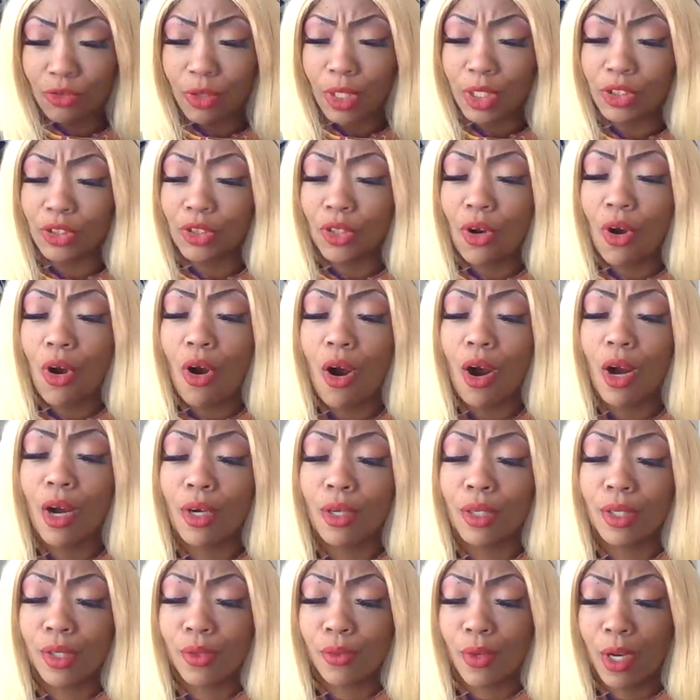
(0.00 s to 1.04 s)
trust your
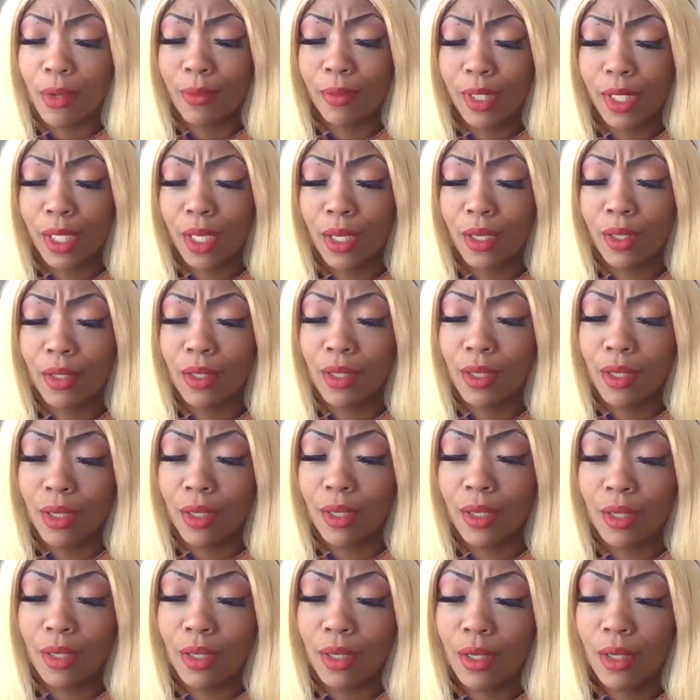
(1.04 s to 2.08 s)
heart. That's what I'm seeing
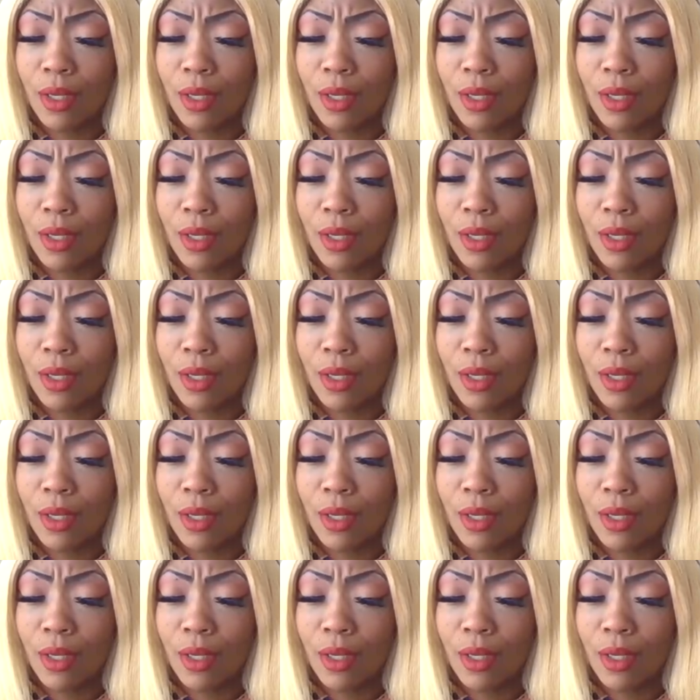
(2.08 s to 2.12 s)
here.